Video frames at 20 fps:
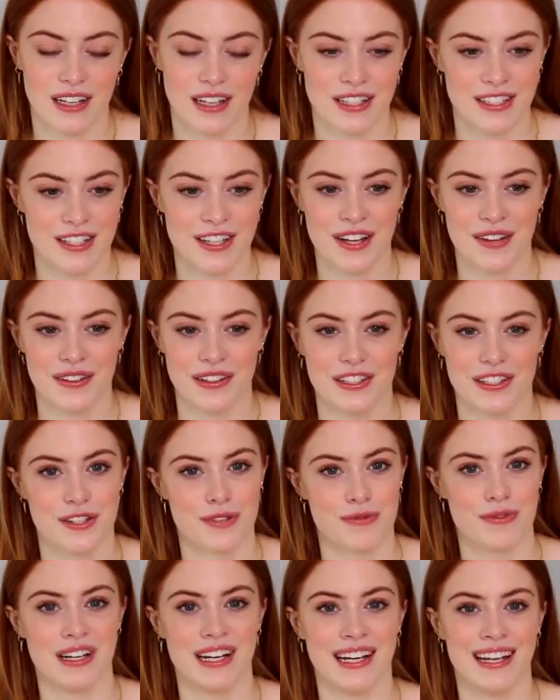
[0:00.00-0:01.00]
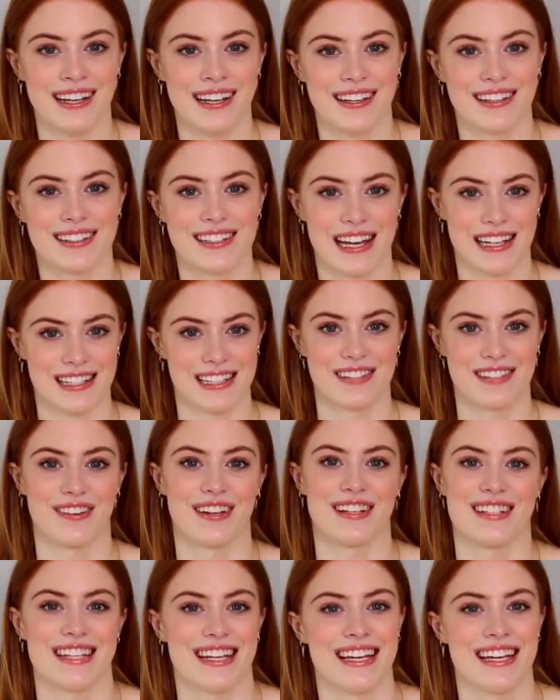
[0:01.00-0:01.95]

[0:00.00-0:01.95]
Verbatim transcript: I don't know it's just really satisfying